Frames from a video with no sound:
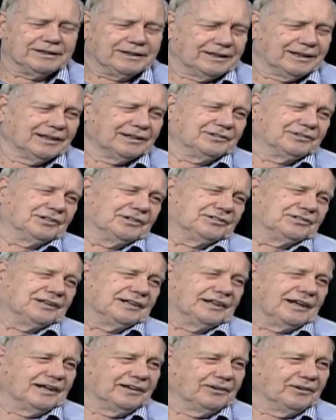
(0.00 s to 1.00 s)
He
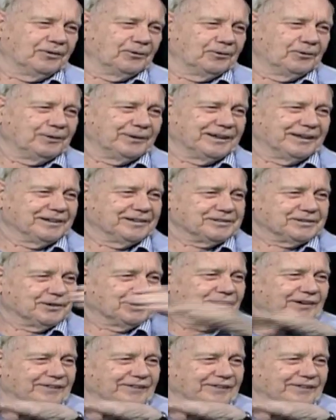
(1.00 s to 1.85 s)
existed. I know who he is, uh, all